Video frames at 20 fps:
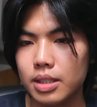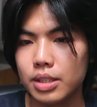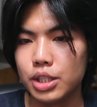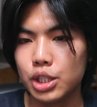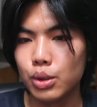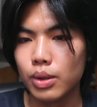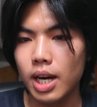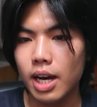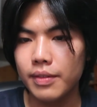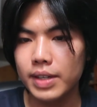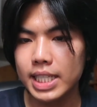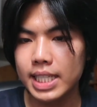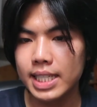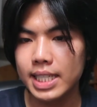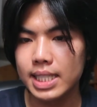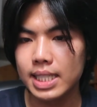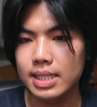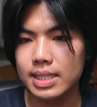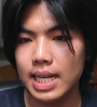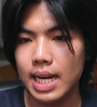Do you have any
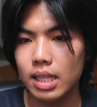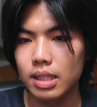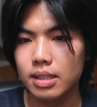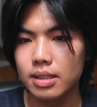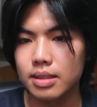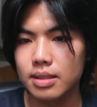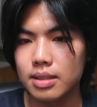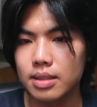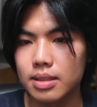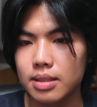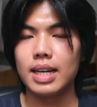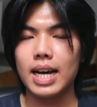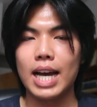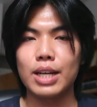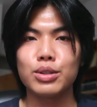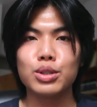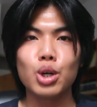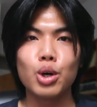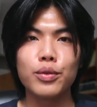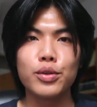hidden talents? I
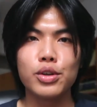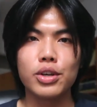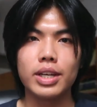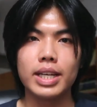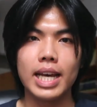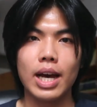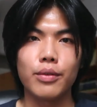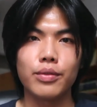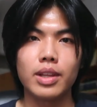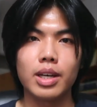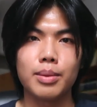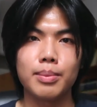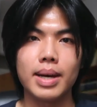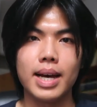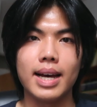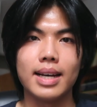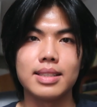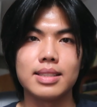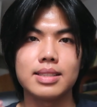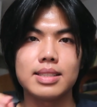don't know if you can count them
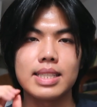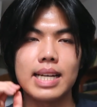as